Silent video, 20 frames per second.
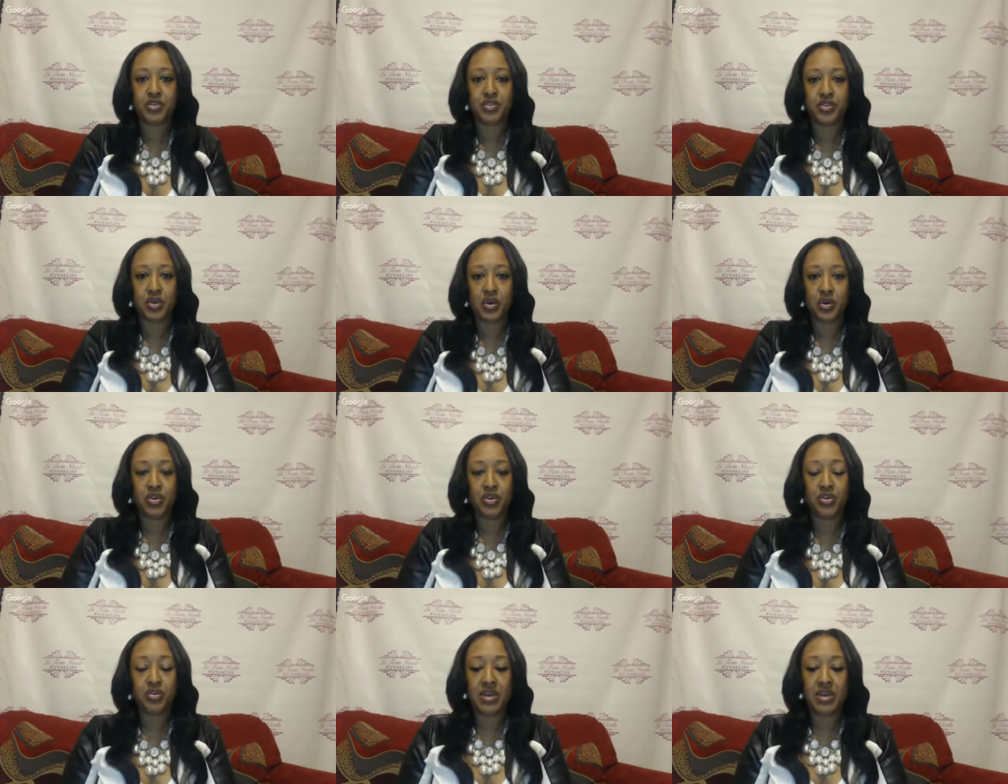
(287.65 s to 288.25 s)

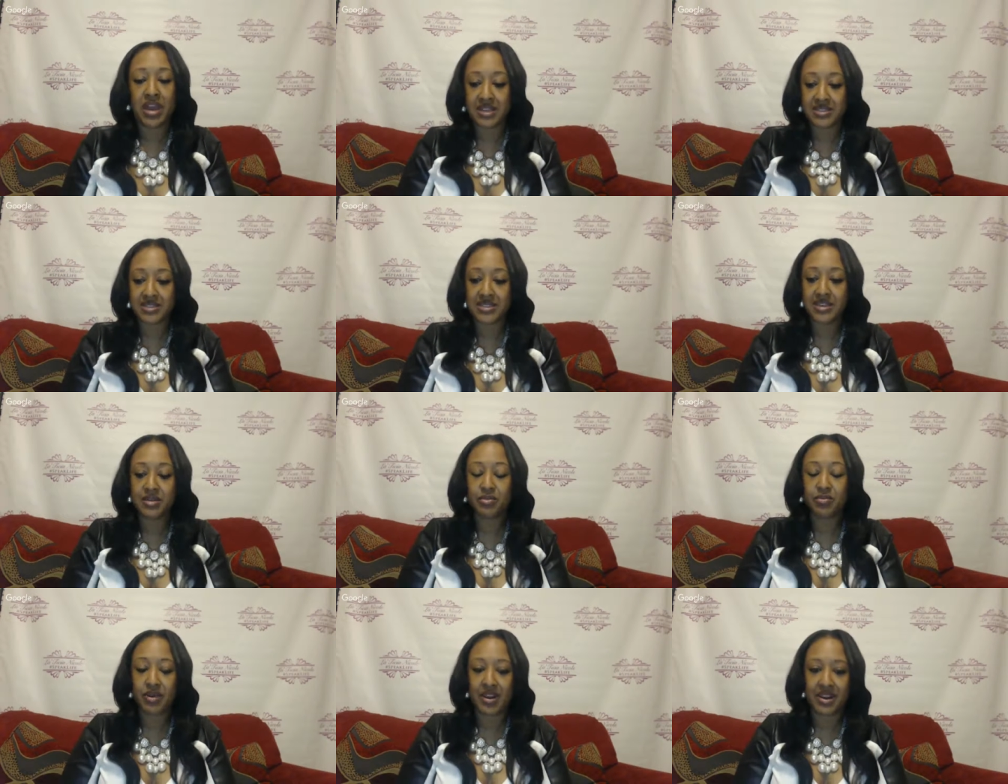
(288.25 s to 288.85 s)
So you guys
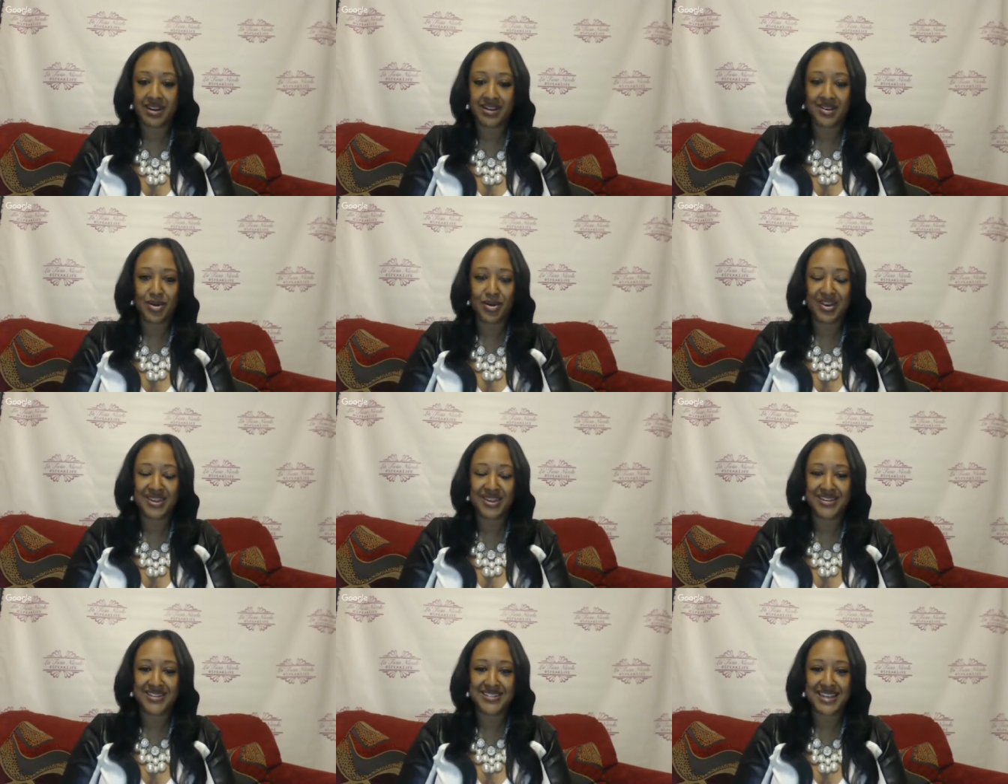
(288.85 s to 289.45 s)
get ready. Go
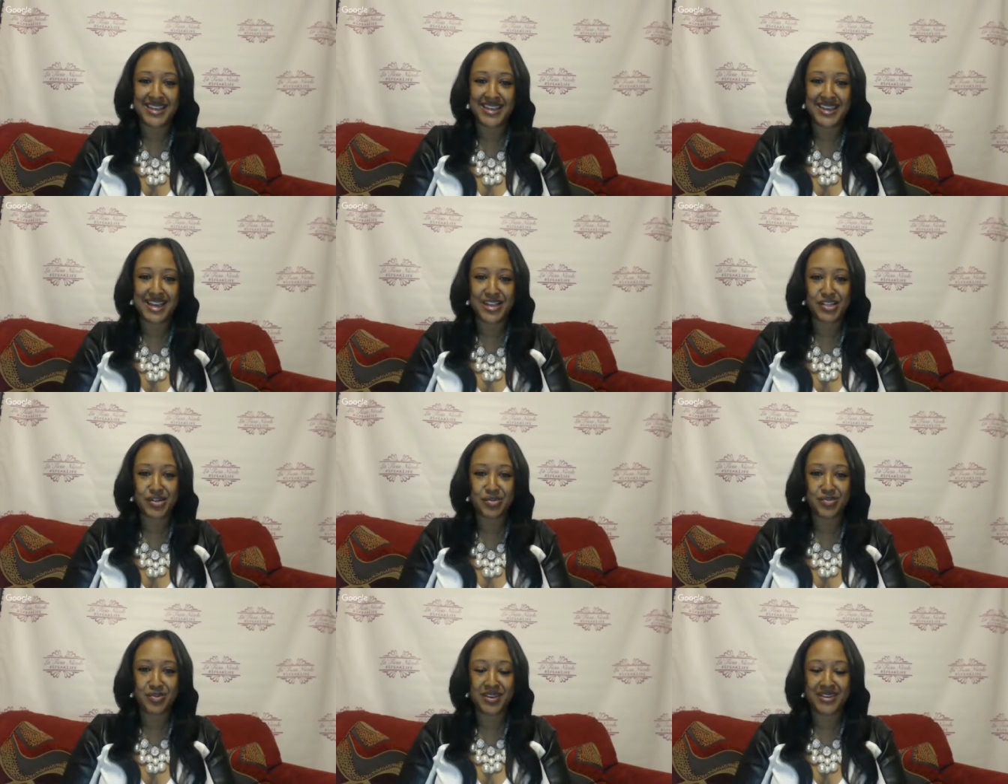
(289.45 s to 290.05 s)
ahead and take
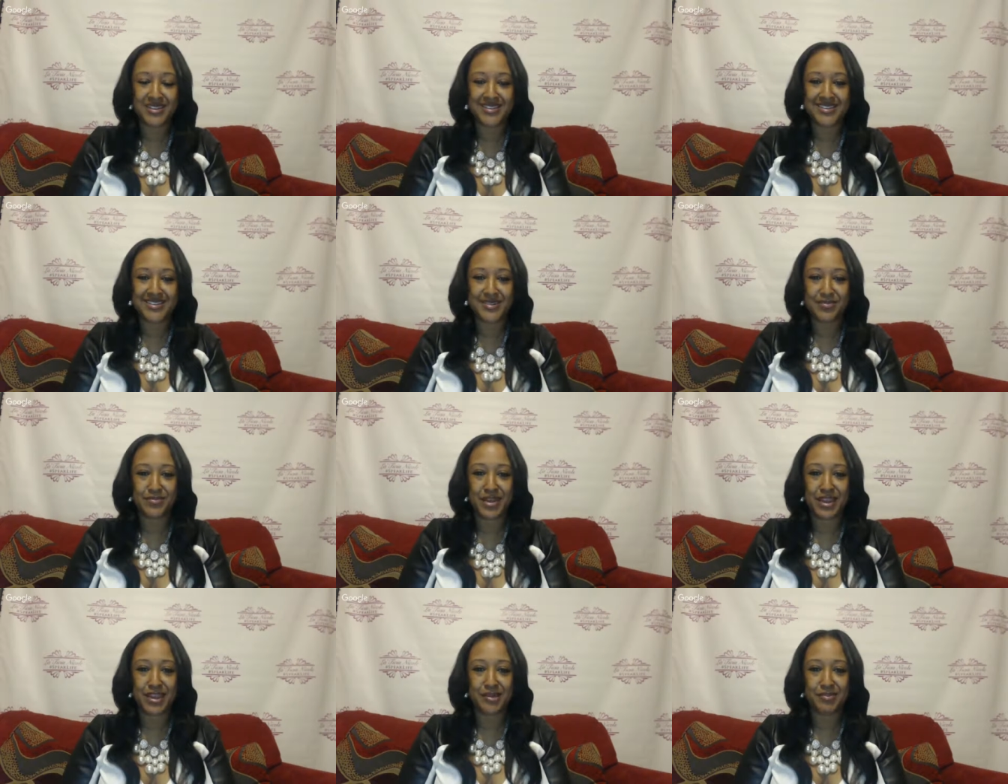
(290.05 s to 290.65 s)
out your pens and
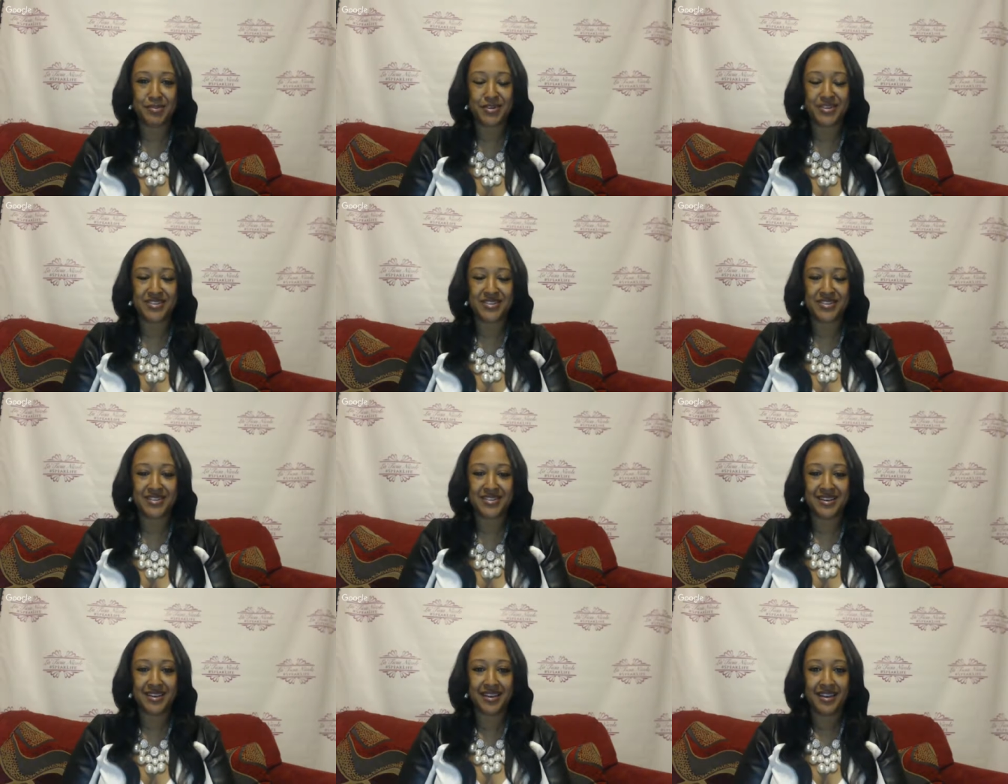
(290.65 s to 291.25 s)
papers,